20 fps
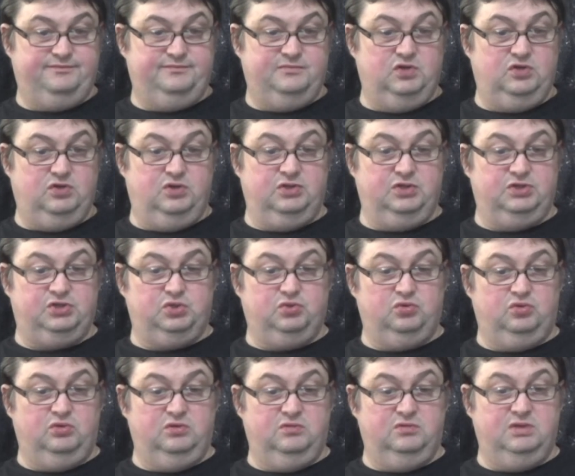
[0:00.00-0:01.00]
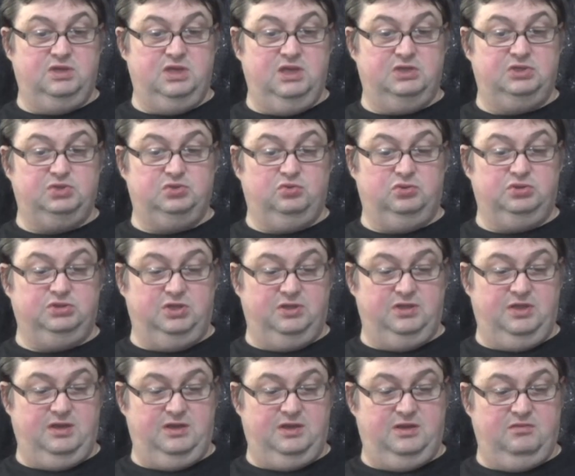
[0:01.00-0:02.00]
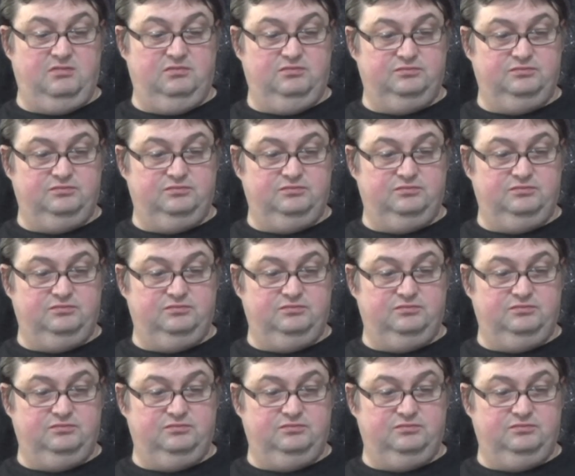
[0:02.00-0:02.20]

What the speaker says: Oh, the gear soles on there now.